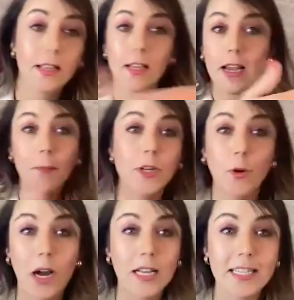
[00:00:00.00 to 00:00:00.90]
Come
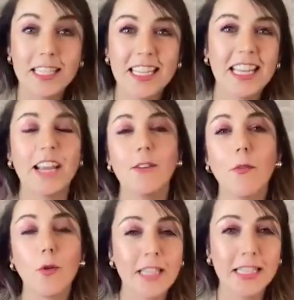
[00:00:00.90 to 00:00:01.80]
to us in
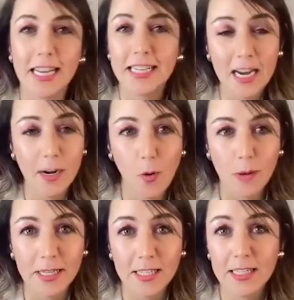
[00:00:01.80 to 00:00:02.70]
4, 6, 8, 10
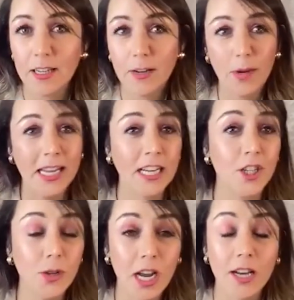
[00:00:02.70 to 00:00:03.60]
appointments. We can get
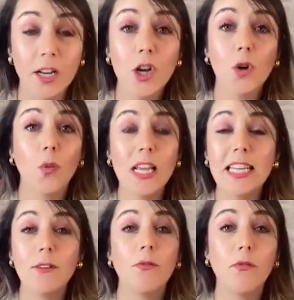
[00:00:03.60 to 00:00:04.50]
you done. We
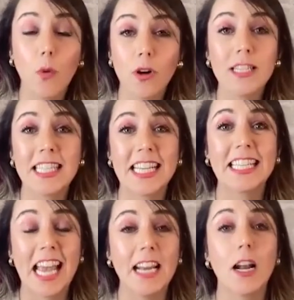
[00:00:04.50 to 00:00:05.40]
did 4, 6,
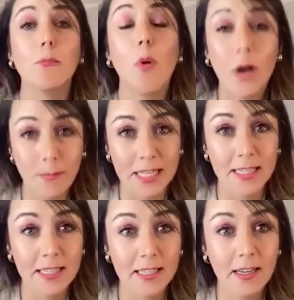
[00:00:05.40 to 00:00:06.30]
8
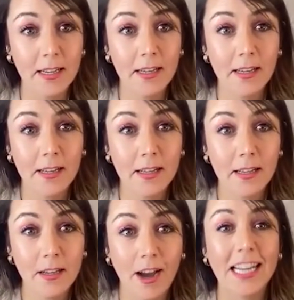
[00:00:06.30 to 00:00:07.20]
appointments
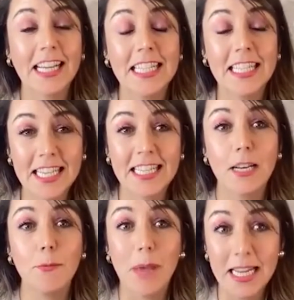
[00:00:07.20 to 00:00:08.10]
on a
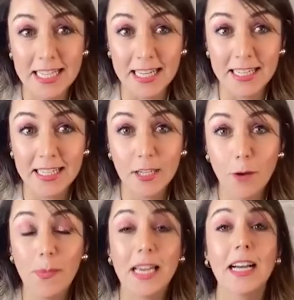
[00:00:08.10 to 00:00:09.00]
consistent basis
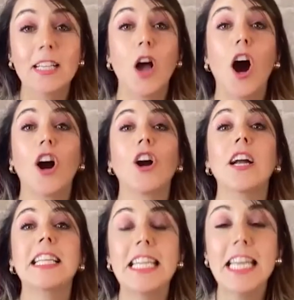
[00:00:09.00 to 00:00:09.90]
because
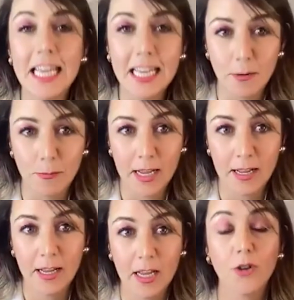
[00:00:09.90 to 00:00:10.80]
our team
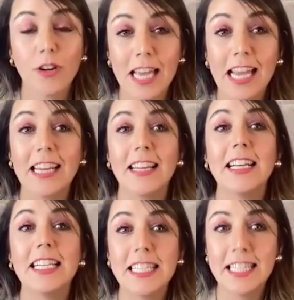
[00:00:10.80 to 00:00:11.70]
created
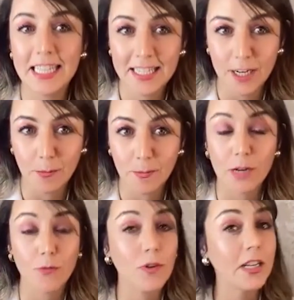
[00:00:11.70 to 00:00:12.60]
systems
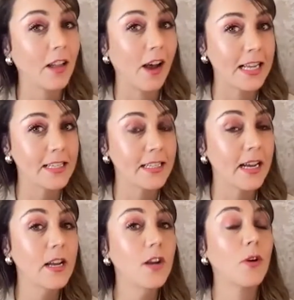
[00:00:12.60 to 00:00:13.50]
and realized
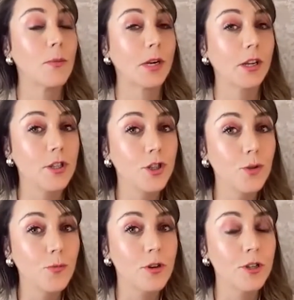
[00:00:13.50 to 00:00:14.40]
from a
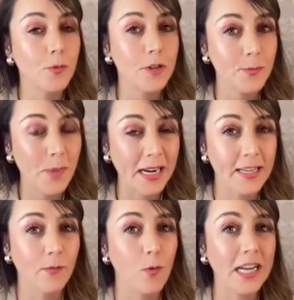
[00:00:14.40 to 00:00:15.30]
consumer's
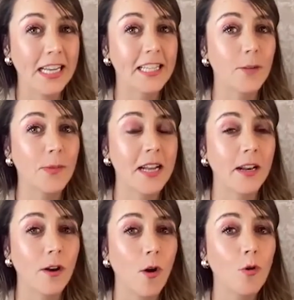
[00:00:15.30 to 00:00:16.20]
perspective what needs to be done
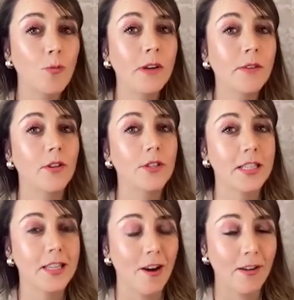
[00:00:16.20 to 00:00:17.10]
at home
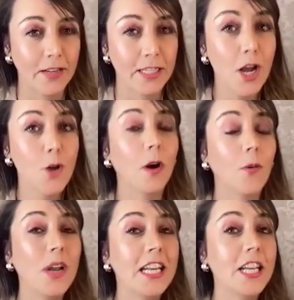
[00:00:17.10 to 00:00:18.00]
versus the office,
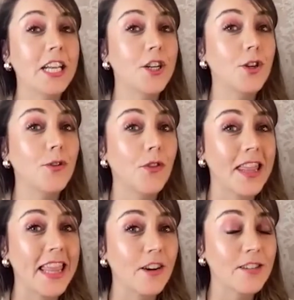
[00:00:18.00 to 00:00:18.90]
what we need to do for
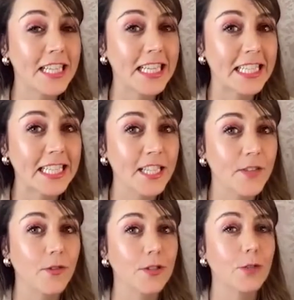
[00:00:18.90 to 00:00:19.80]
their success
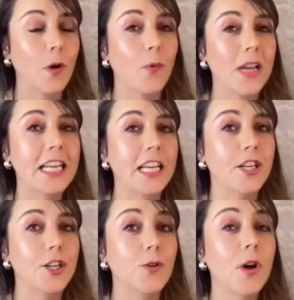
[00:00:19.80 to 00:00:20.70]
versus what we need to
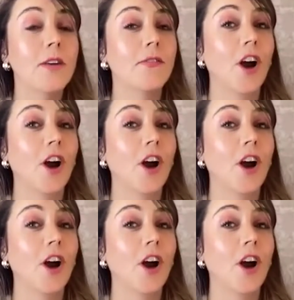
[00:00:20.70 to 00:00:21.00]
do for